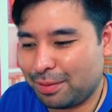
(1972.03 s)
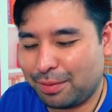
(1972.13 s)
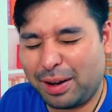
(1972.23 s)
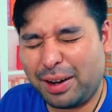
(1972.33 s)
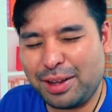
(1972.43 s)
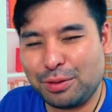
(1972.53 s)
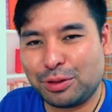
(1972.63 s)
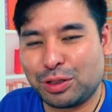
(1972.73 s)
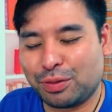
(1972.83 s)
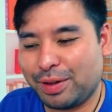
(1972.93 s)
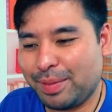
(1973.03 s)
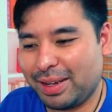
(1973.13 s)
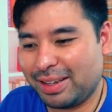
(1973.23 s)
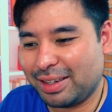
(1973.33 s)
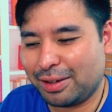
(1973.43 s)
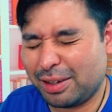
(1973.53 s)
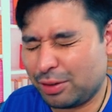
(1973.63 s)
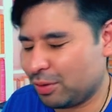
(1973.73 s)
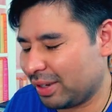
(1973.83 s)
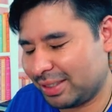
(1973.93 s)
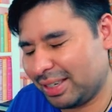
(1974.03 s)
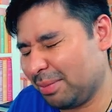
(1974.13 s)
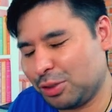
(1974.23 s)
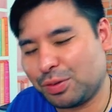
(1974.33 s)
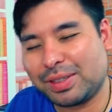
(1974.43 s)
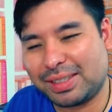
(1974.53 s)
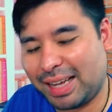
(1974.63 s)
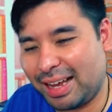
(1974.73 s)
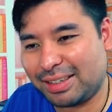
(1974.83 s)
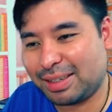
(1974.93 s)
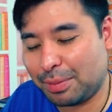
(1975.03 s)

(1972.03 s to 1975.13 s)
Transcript: are you doing, man? And then you can say, I'm doing science.